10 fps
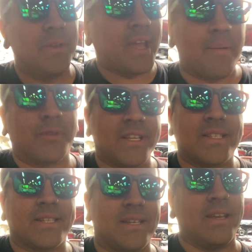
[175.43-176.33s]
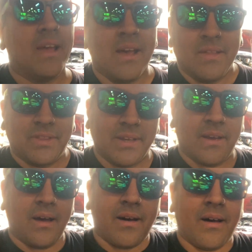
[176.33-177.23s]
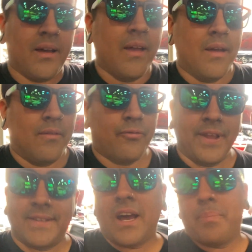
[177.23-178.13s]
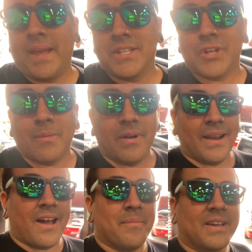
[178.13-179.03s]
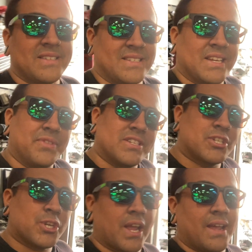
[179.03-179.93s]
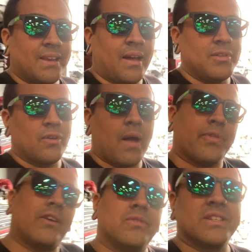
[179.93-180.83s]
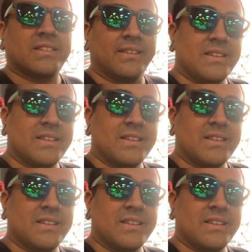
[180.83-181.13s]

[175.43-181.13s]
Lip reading: You can't really see the flaked out paint job right now because it's in the shade. I mean, you'll have to go in the sun to